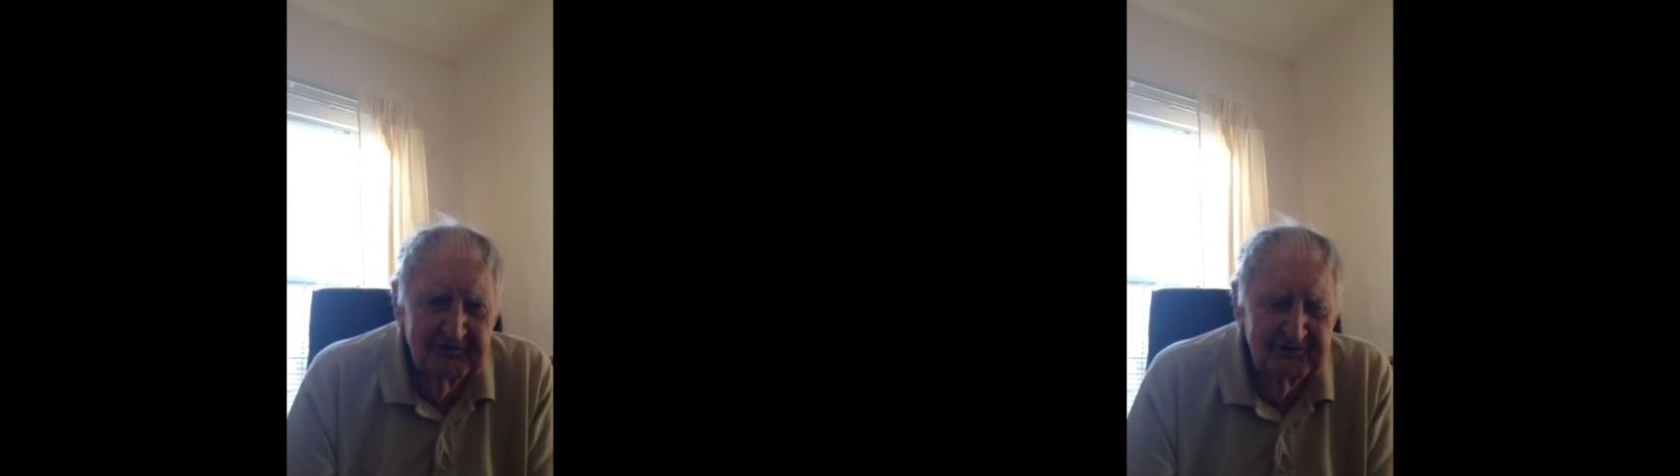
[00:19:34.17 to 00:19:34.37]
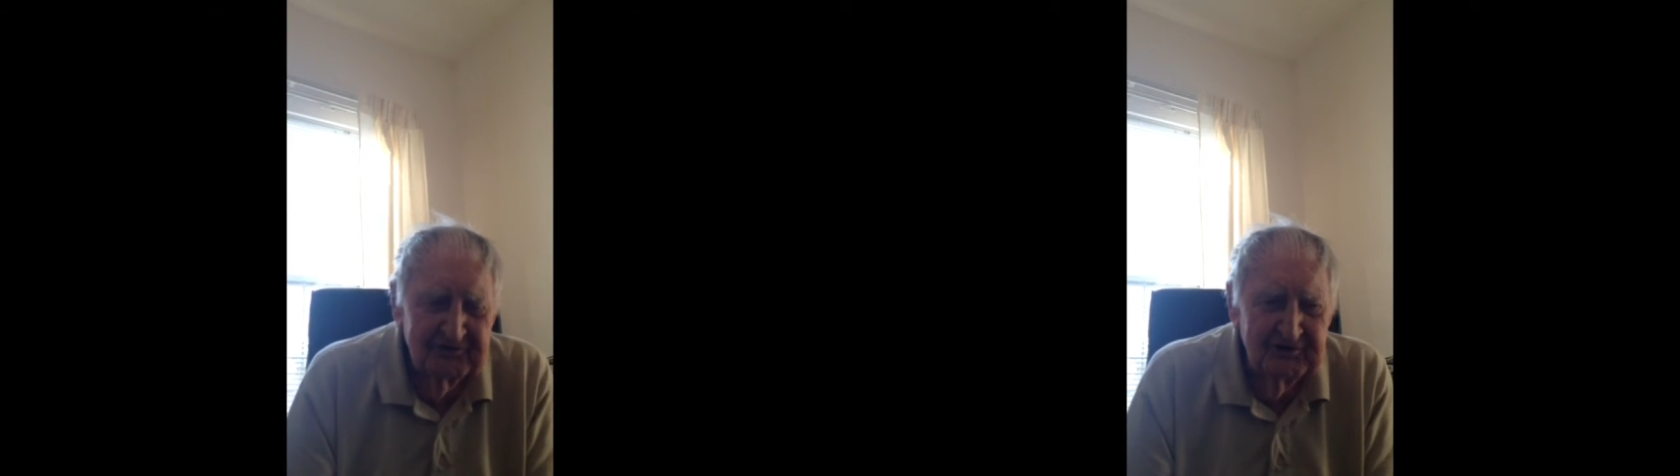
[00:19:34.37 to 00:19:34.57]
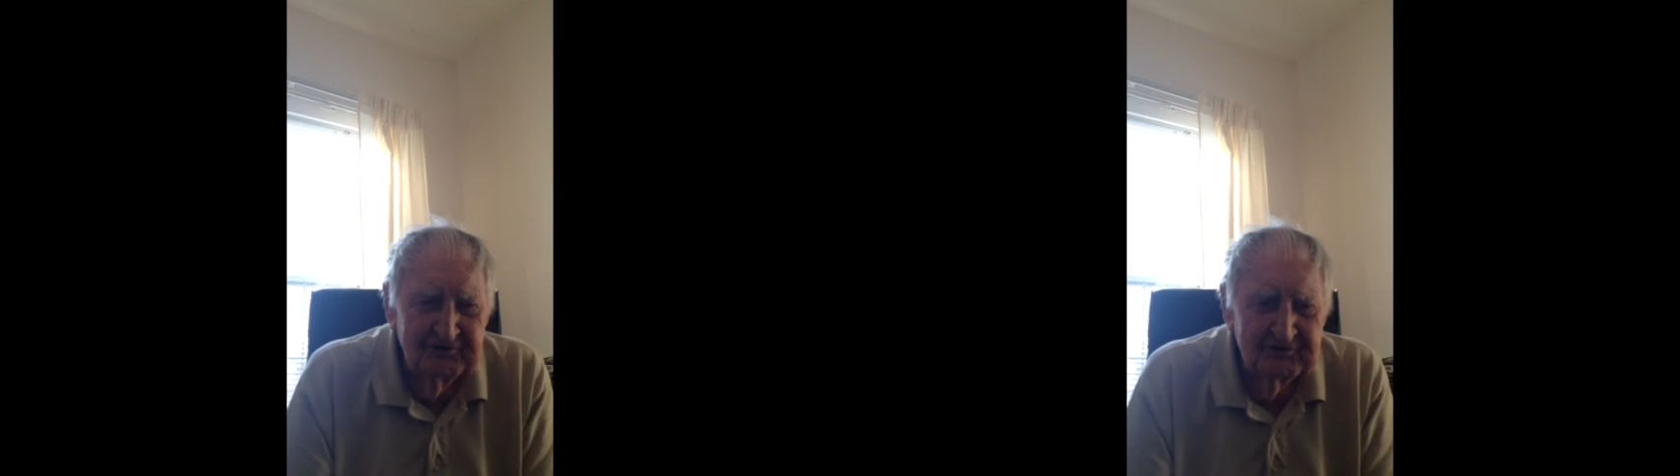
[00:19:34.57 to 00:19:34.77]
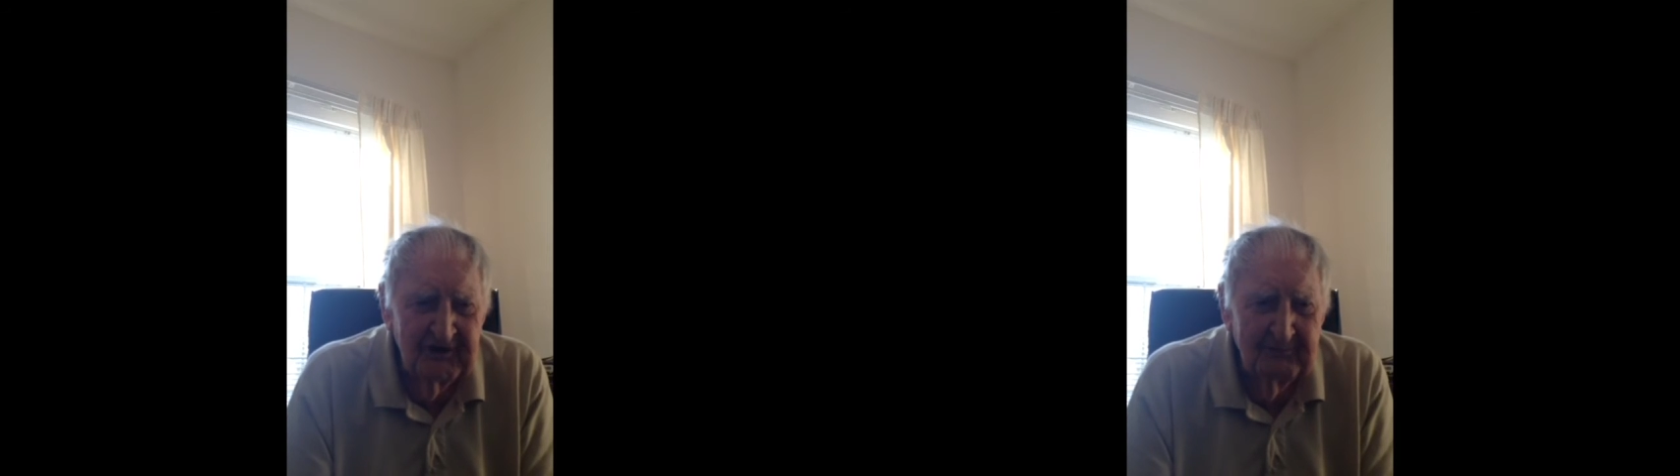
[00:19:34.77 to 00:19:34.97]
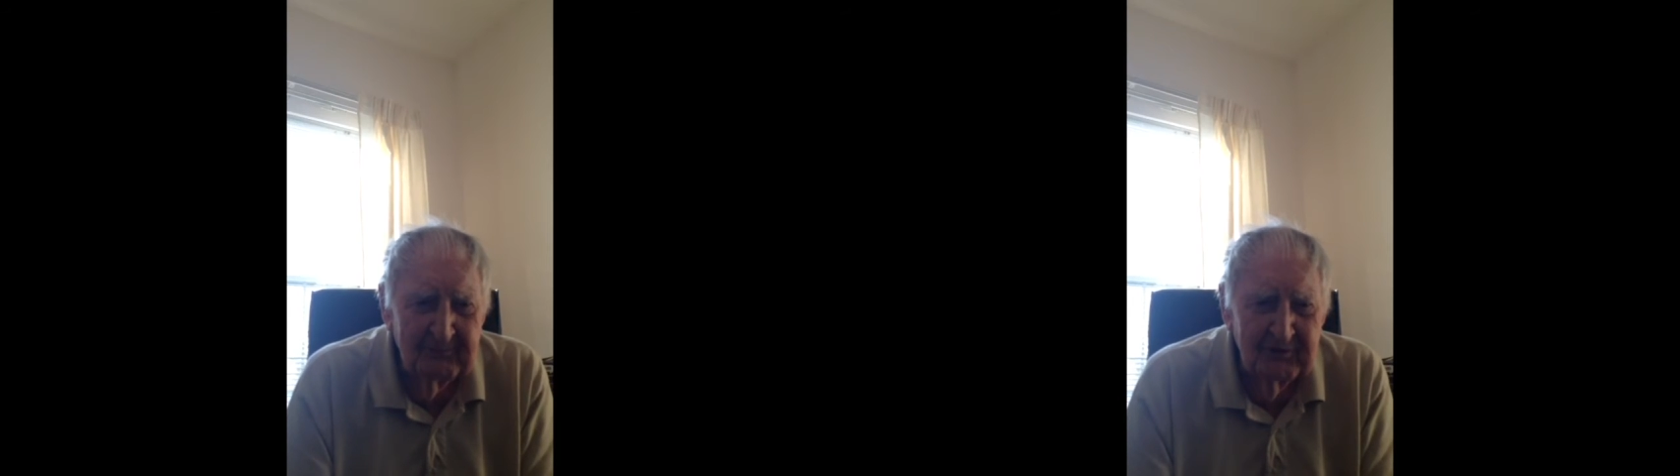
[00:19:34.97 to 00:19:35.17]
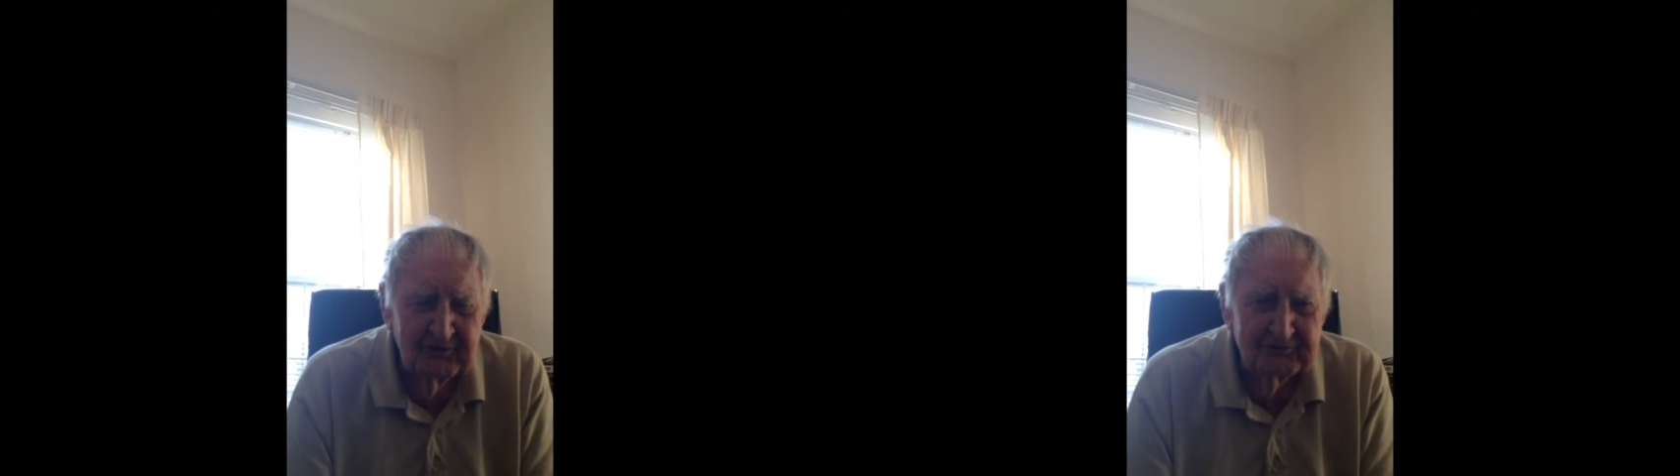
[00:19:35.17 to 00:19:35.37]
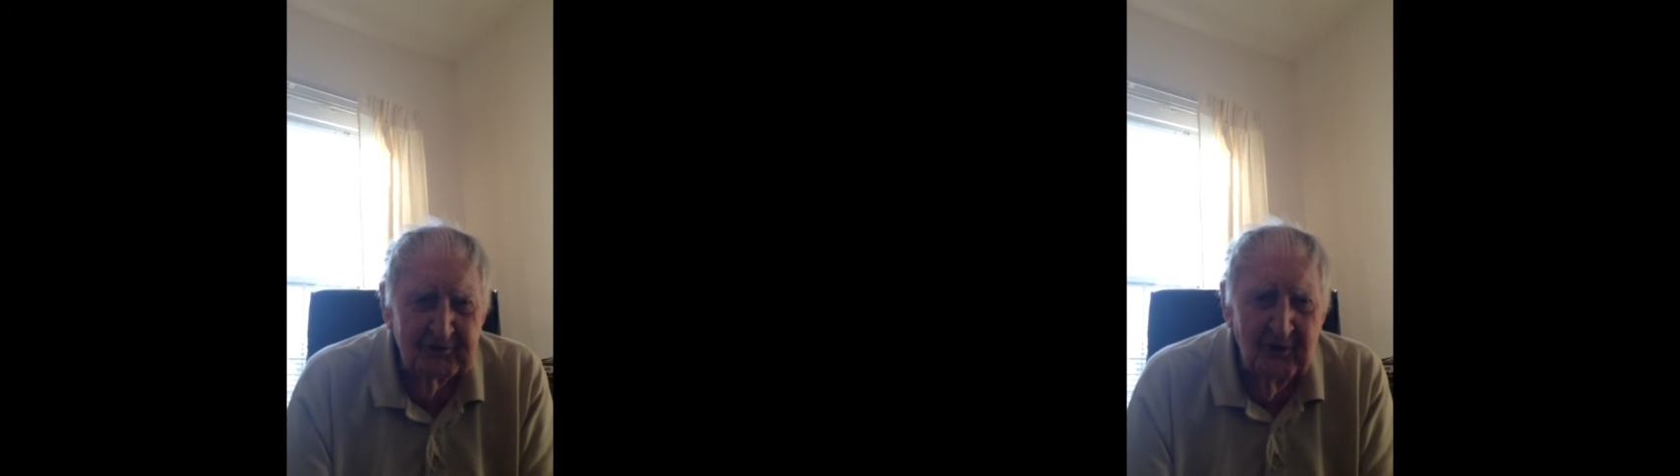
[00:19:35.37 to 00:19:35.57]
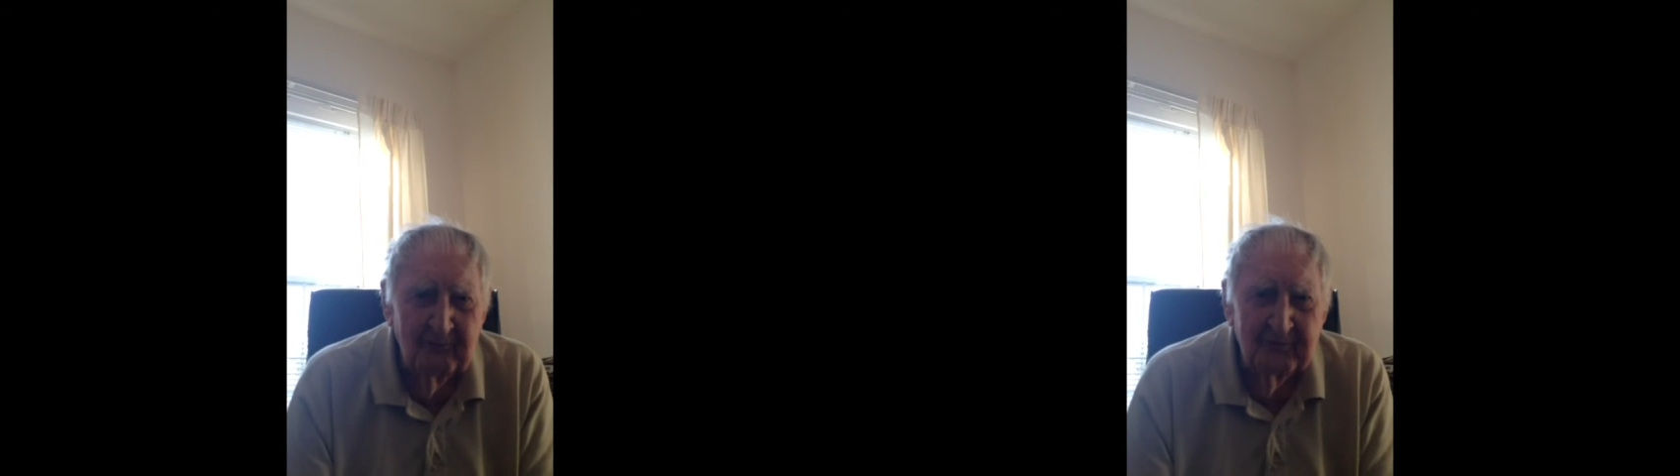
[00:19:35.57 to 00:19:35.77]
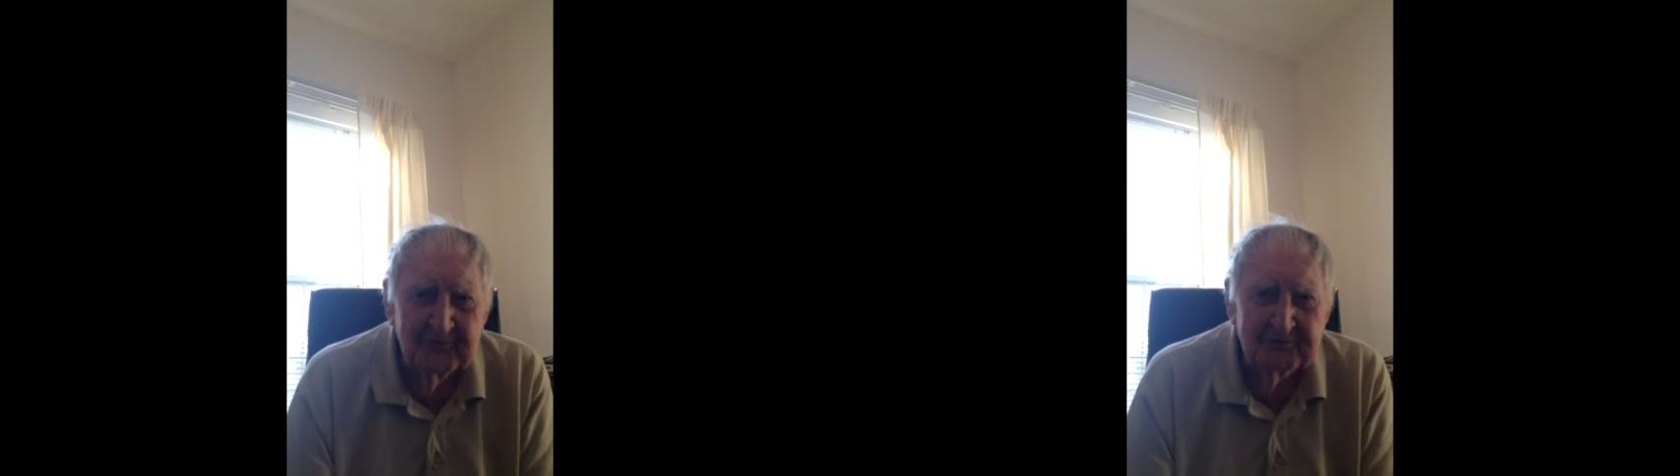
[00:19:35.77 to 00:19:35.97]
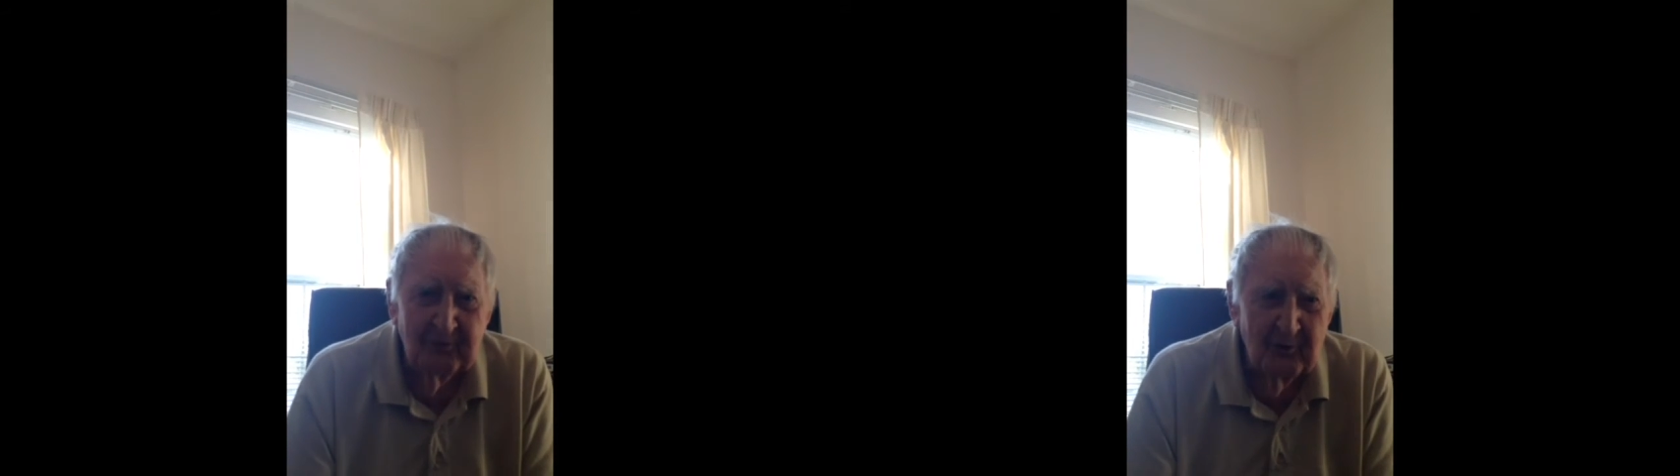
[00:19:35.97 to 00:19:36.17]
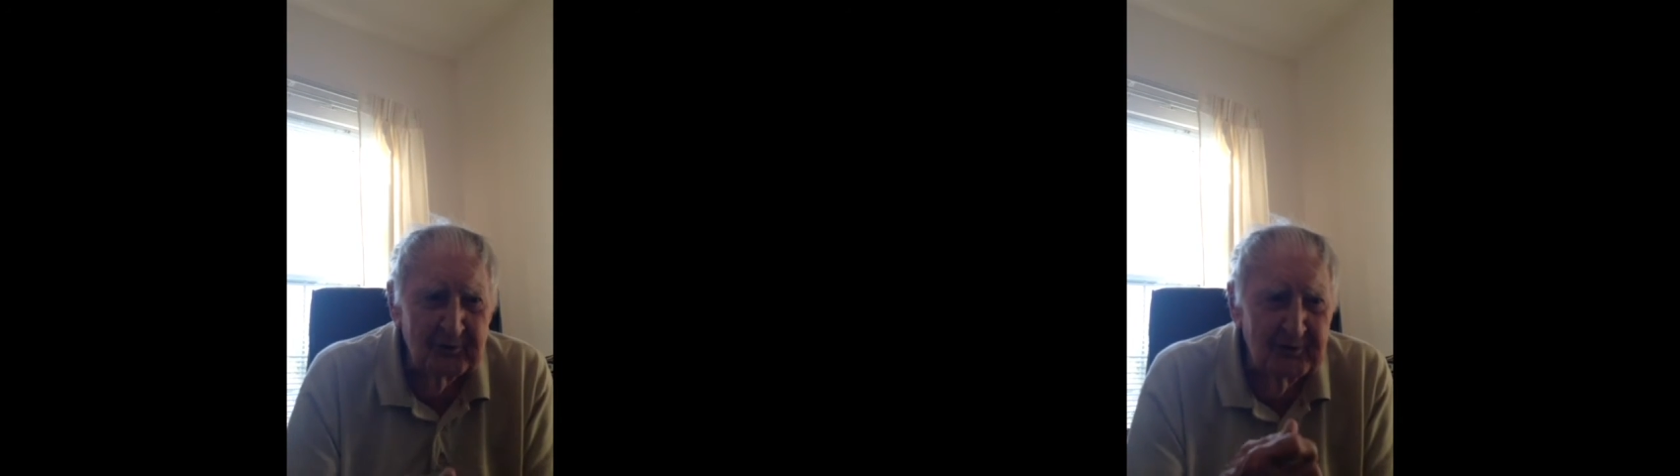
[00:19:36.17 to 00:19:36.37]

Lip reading: she'd sit by the stove and smoke her